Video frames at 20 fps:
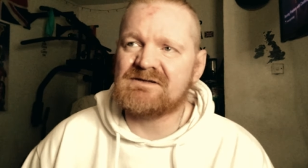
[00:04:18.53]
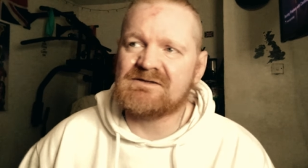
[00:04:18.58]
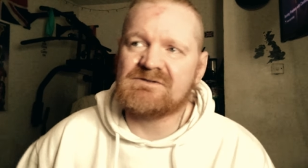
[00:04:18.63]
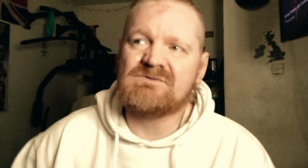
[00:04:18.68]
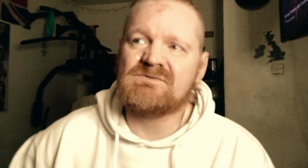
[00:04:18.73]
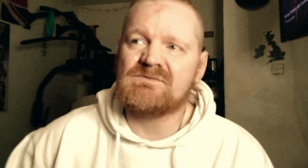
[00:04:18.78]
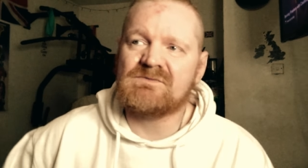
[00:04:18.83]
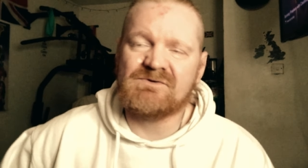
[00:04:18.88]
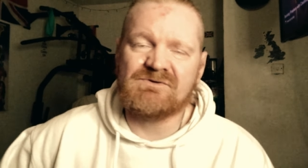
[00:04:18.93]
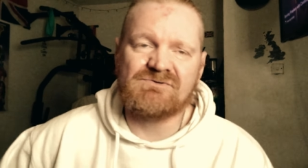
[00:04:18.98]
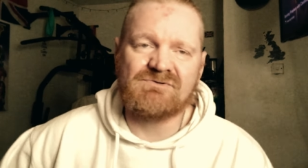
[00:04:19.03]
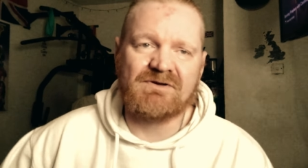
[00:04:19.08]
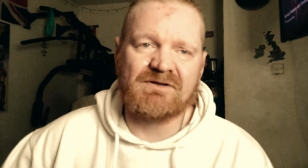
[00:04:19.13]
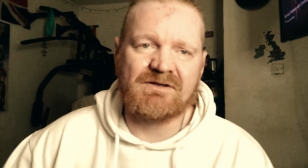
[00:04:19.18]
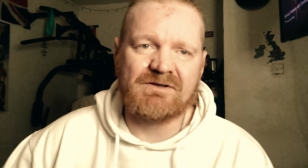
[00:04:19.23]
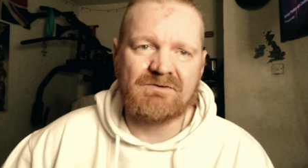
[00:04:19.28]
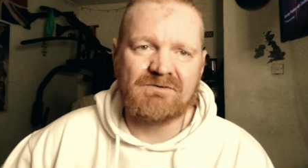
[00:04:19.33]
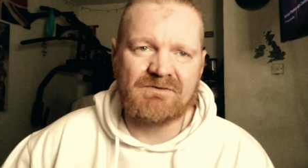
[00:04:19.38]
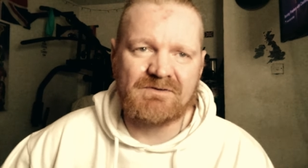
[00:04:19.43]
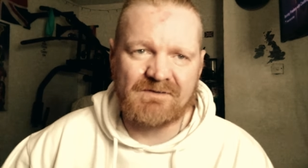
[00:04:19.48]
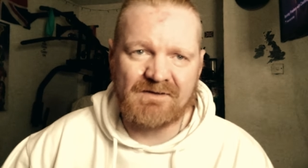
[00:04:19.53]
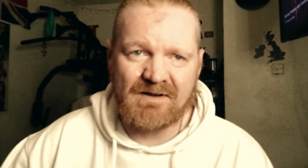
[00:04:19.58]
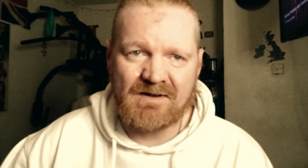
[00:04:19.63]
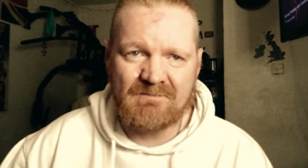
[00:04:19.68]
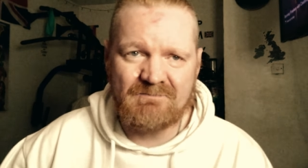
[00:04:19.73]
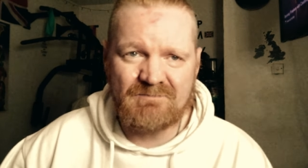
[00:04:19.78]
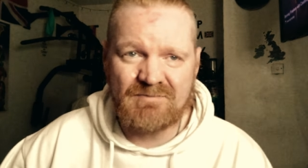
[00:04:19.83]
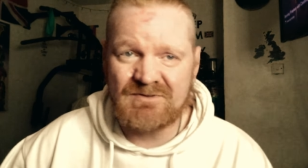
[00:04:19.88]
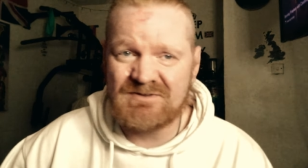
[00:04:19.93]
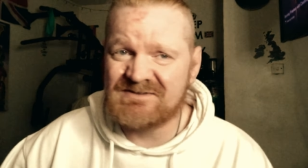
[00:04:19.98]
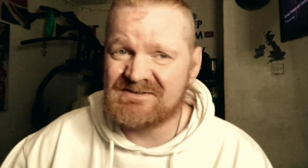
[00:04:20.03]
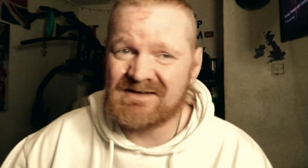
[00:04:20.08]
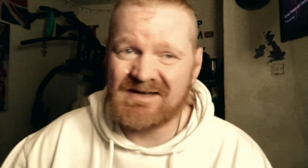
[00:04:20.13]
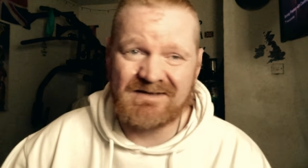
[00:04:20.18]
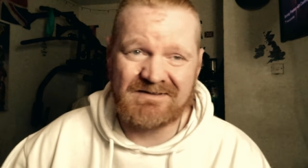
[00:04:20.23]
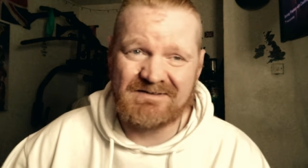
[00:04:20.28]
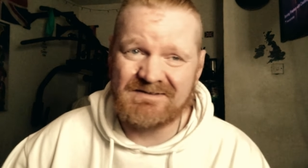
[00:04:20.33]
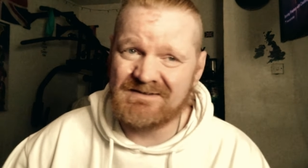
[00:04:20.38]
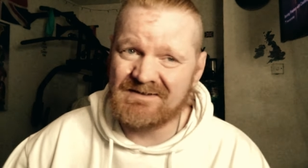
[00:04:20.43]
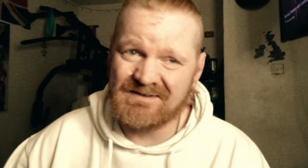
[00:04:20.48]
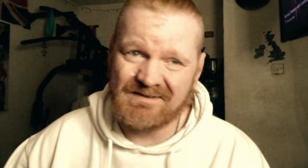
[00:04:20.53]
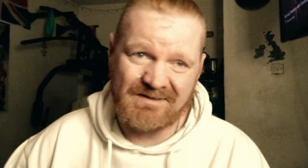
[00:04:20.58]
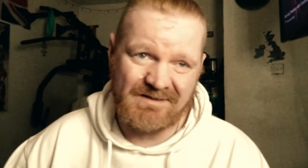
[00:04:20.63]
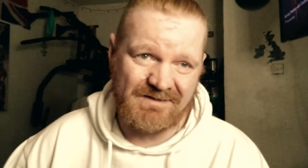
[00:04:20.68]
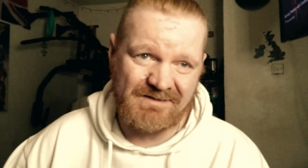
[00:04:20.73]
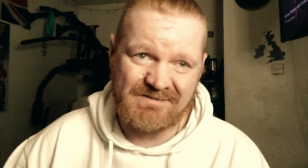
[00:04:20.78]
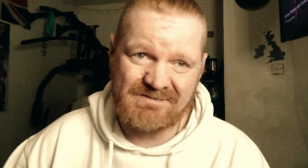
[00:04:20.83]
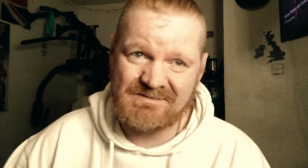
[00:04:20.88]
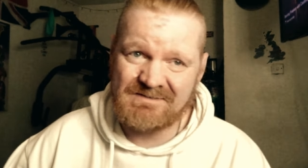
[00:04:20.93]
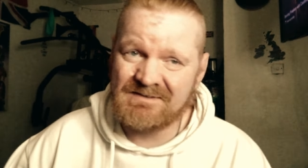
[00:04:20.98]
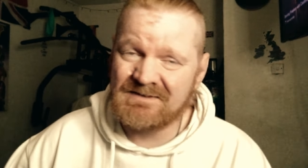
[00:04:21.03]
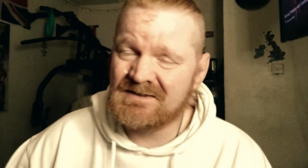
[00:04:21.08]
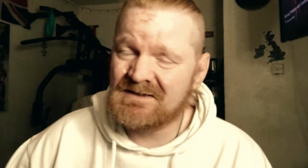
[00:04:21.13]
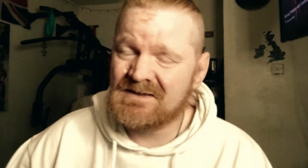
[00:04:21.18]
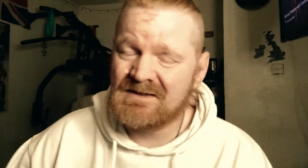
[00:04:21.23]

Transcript: That's he's really good at that. But he's acting in this.